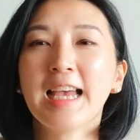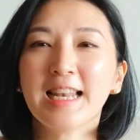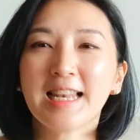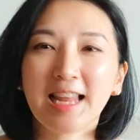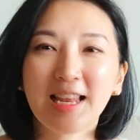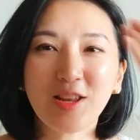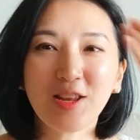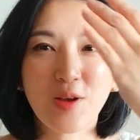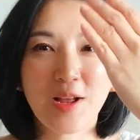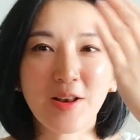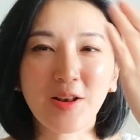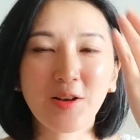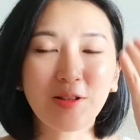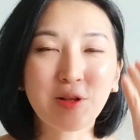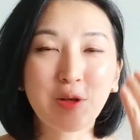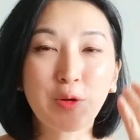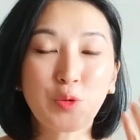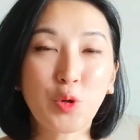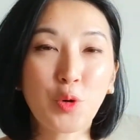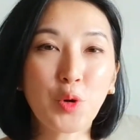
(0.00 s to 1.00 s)
Then
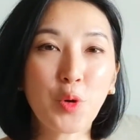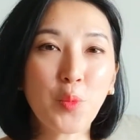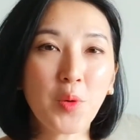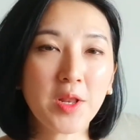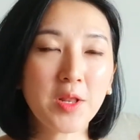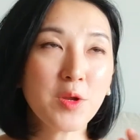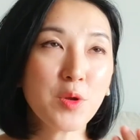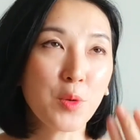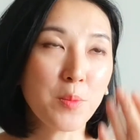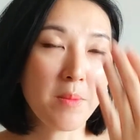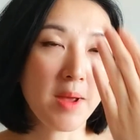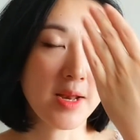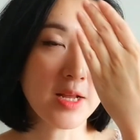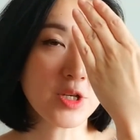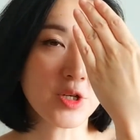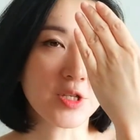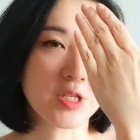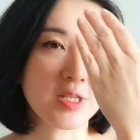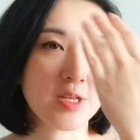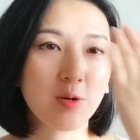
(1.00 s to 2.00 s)
you don't know whether you manage
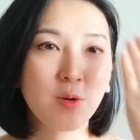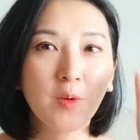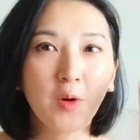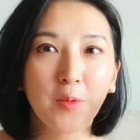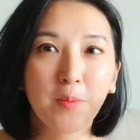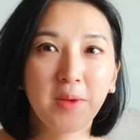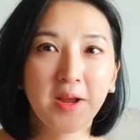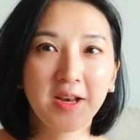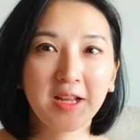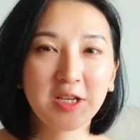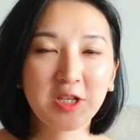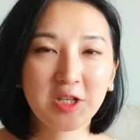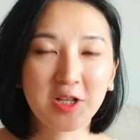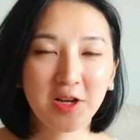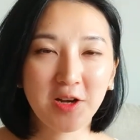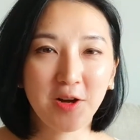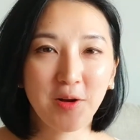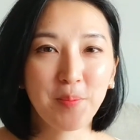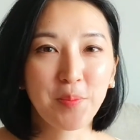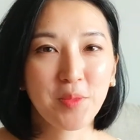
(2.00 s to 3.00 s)
the serum or manage
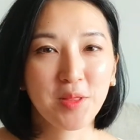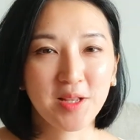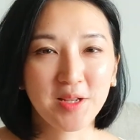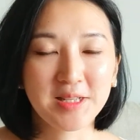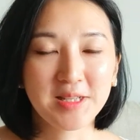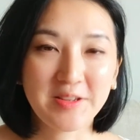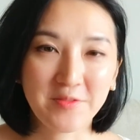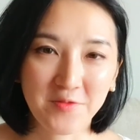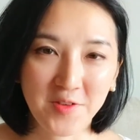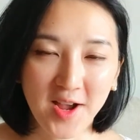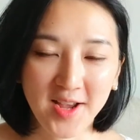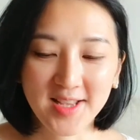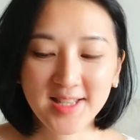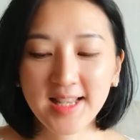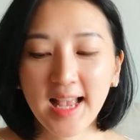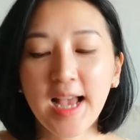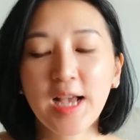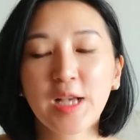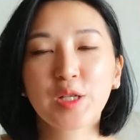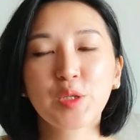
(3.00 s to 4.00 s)
the device.
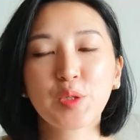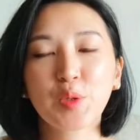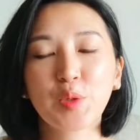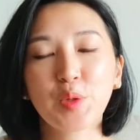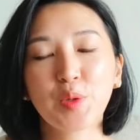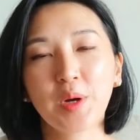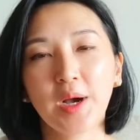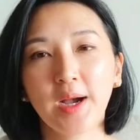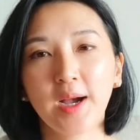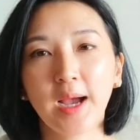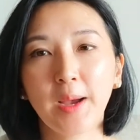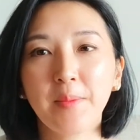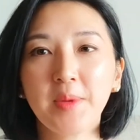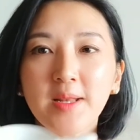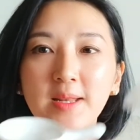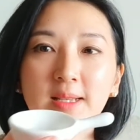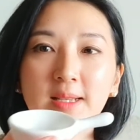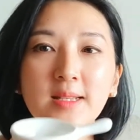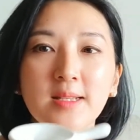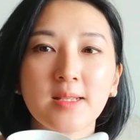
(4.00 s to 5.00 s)
So I mean,
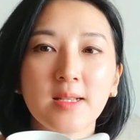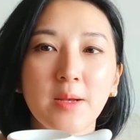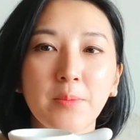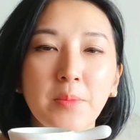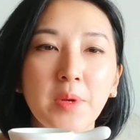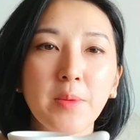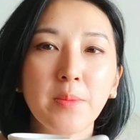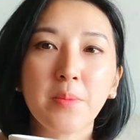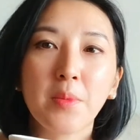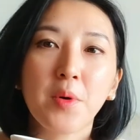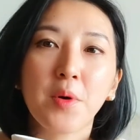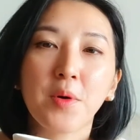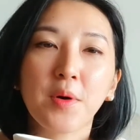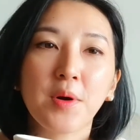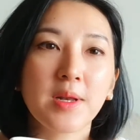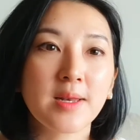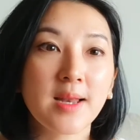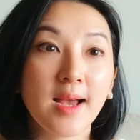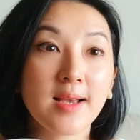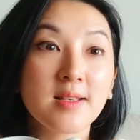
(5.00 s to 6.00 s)
this is a bit
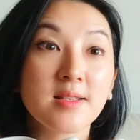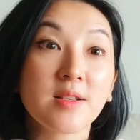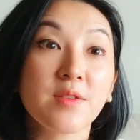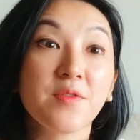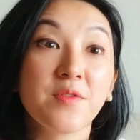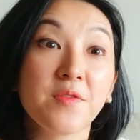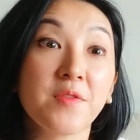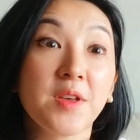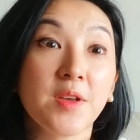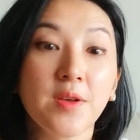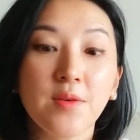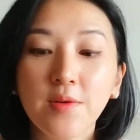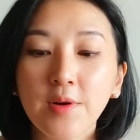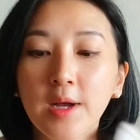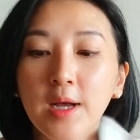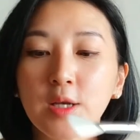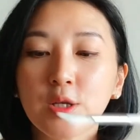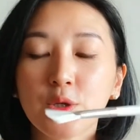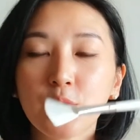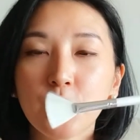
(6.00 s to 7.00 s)
more nicer feel.
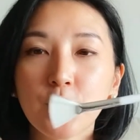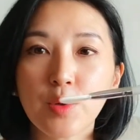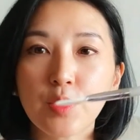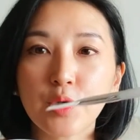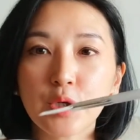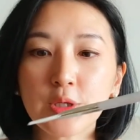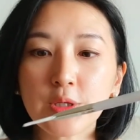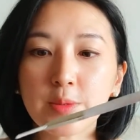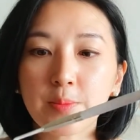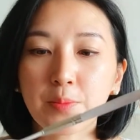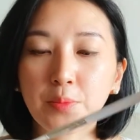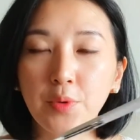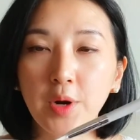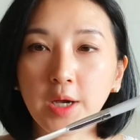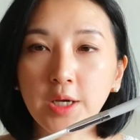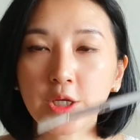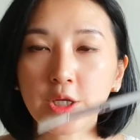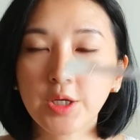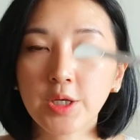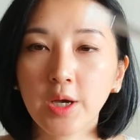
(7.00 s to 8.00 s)
So you just
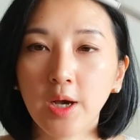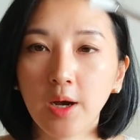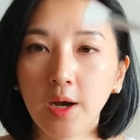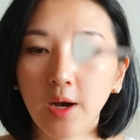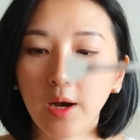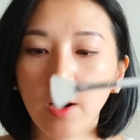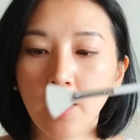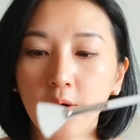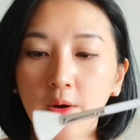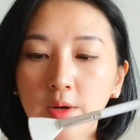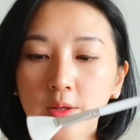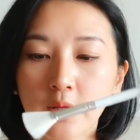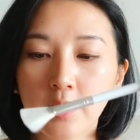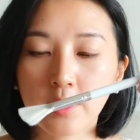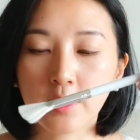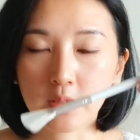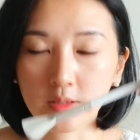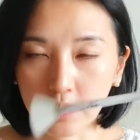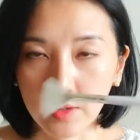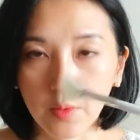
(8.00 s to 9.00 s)
brush the
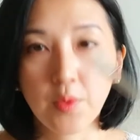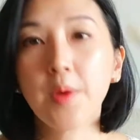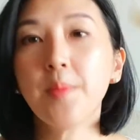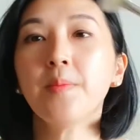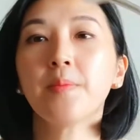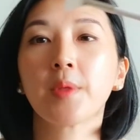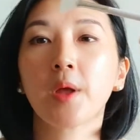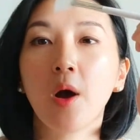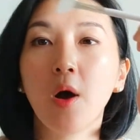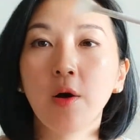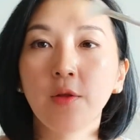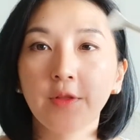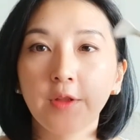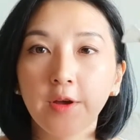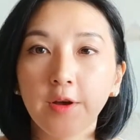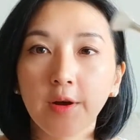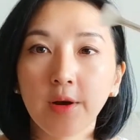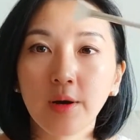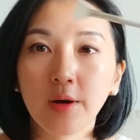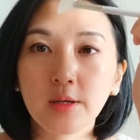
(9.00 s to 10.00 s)
serum on
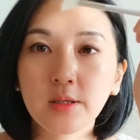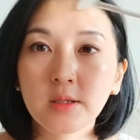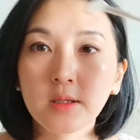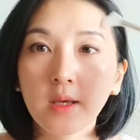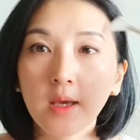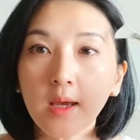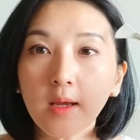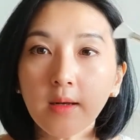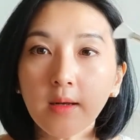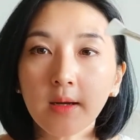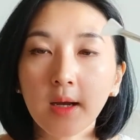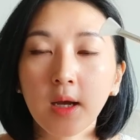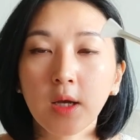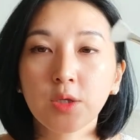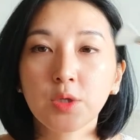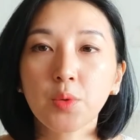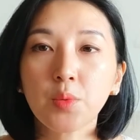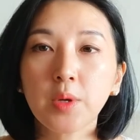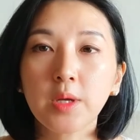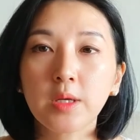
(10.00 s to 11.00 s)
the skin.
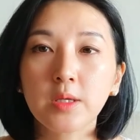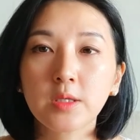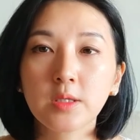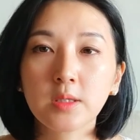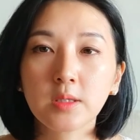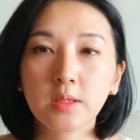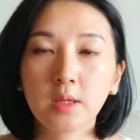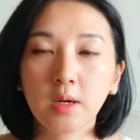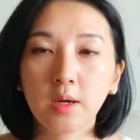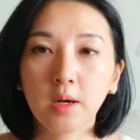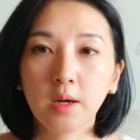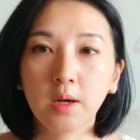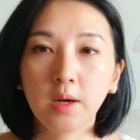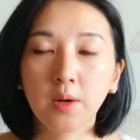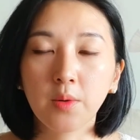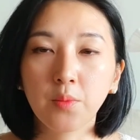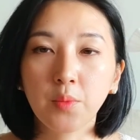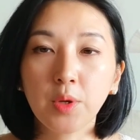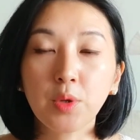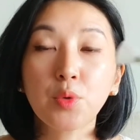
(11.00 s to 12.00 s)
So
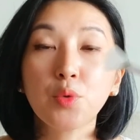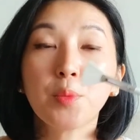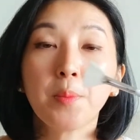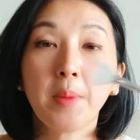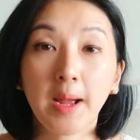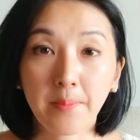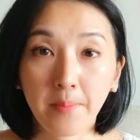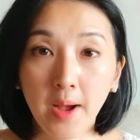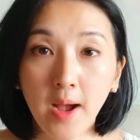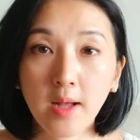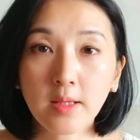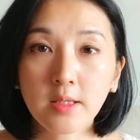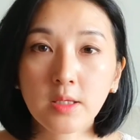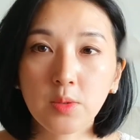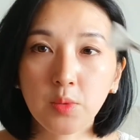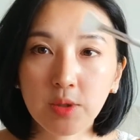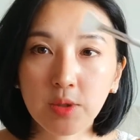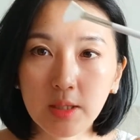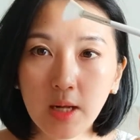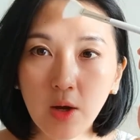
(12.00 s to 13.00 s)
we do by parts.
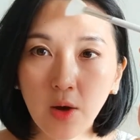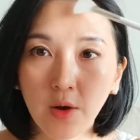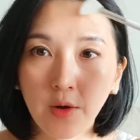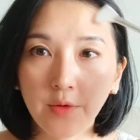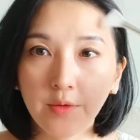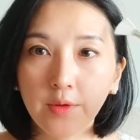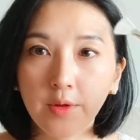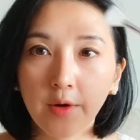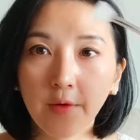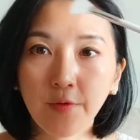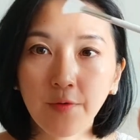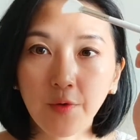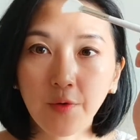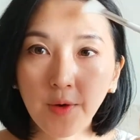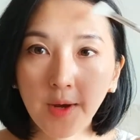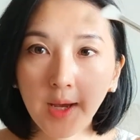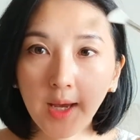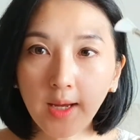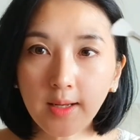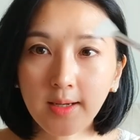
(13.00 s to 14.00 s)
We start on the
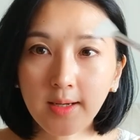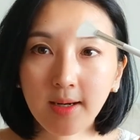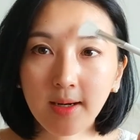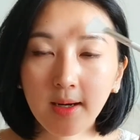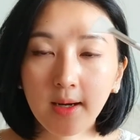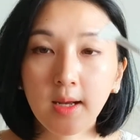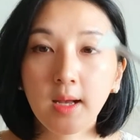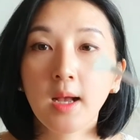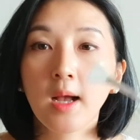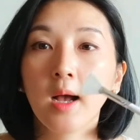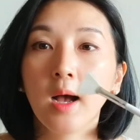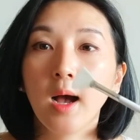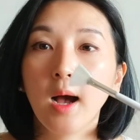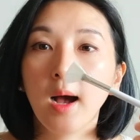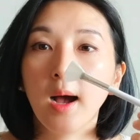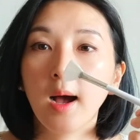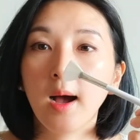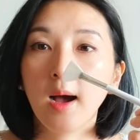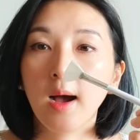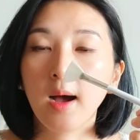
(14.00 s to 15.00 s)
forehead,
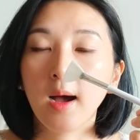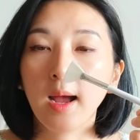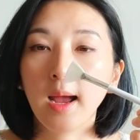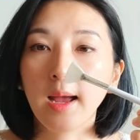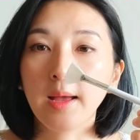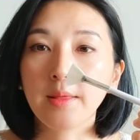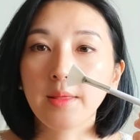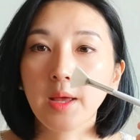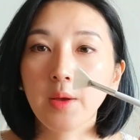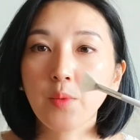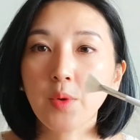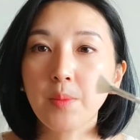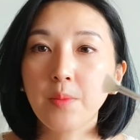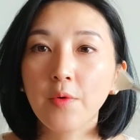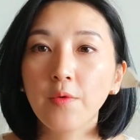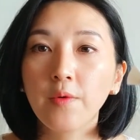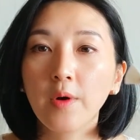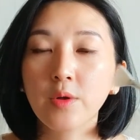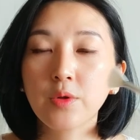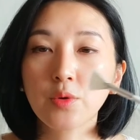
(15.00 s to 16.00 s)
and then we
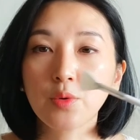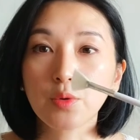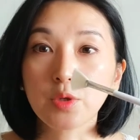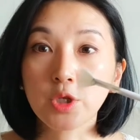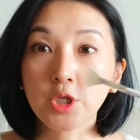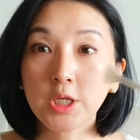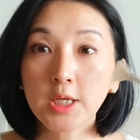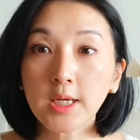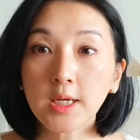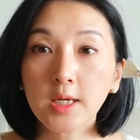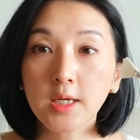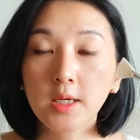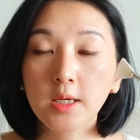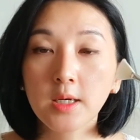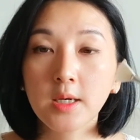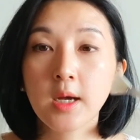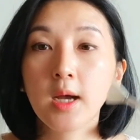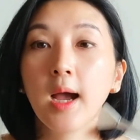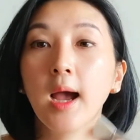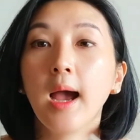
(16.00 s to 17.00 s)
move on to cheek,
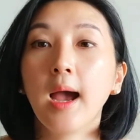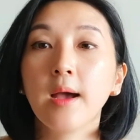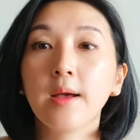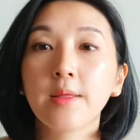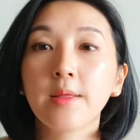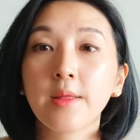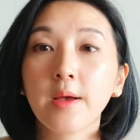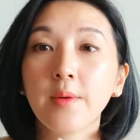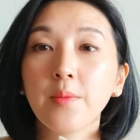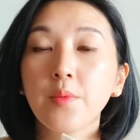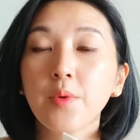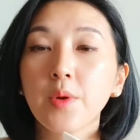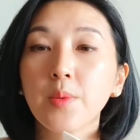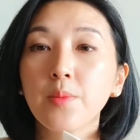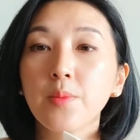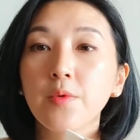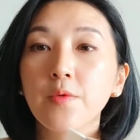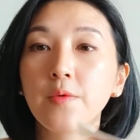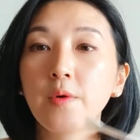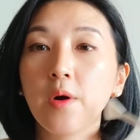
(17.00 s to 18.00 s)
and then we
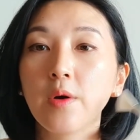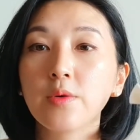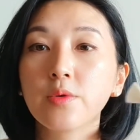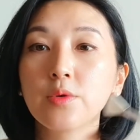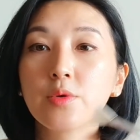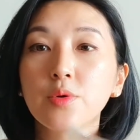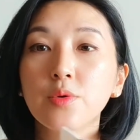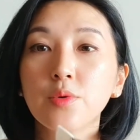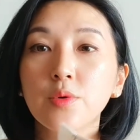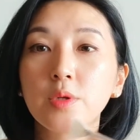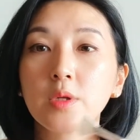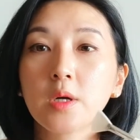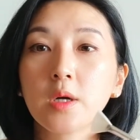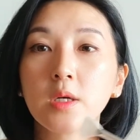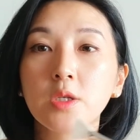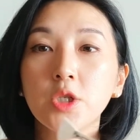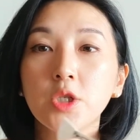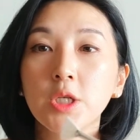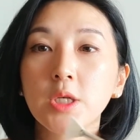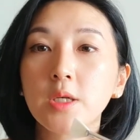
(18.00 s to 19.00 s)
move on to
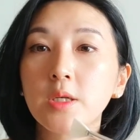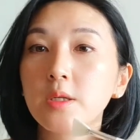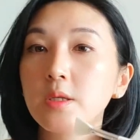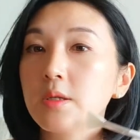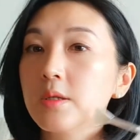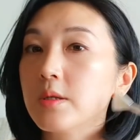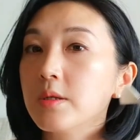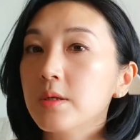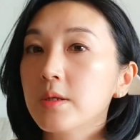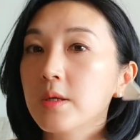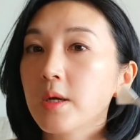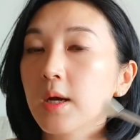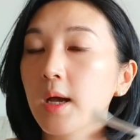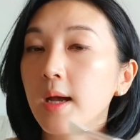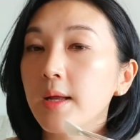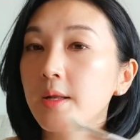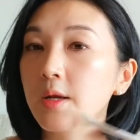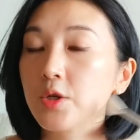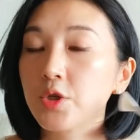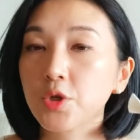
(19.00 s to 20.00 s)
the chin
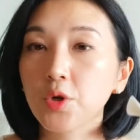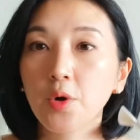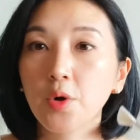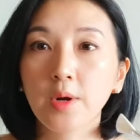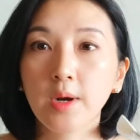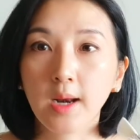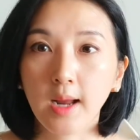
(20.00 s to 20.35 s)
and the jawline.